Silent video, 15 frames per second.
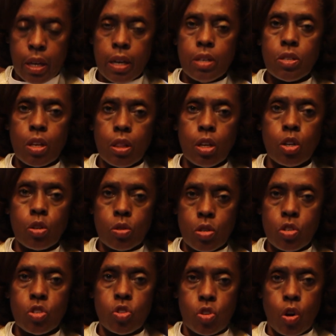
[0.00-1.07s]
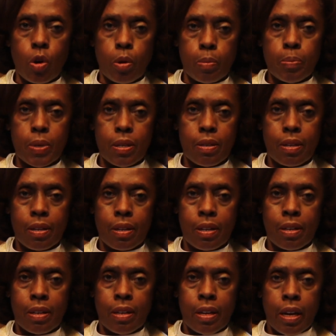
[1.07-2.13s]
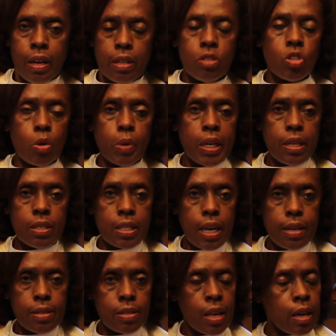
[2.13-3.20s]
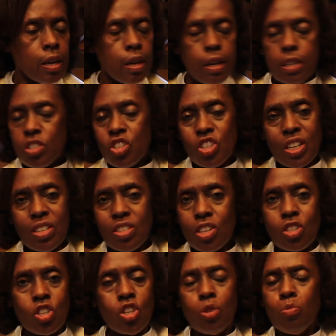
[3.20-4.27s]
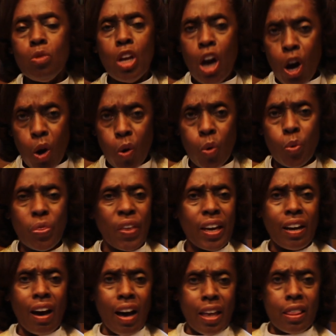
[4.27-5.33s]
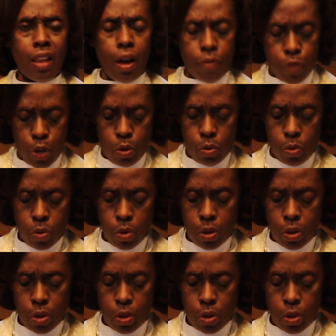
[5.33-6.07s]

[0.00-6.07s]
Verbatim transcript: is a little disturbed. And so he says, Jesus, you know that I love you